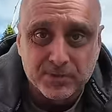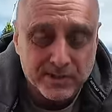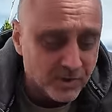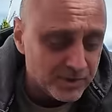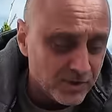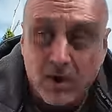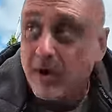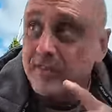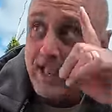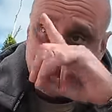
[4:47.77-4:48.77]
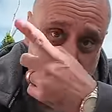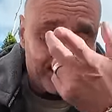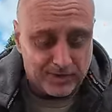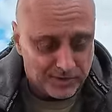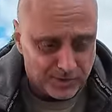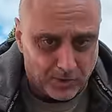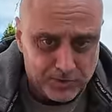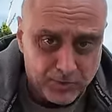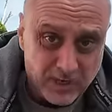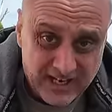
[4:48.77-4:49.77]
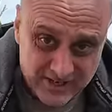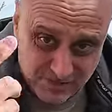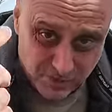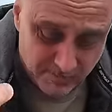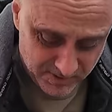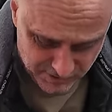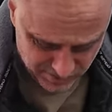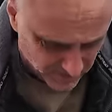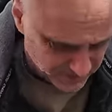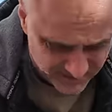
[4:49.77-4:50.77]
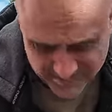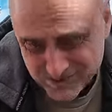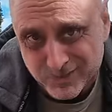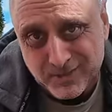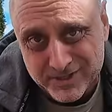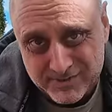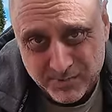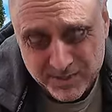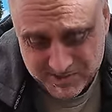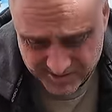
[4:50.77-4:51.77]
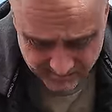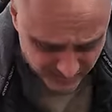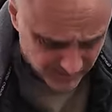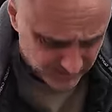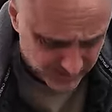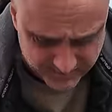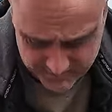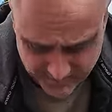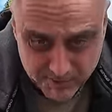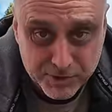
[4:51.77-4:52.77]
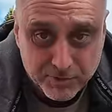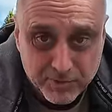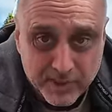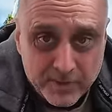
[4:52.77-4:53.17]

pretty much. Oh, and the headlight I just showed you. So let me start the install. It's pretty simple, but let me show you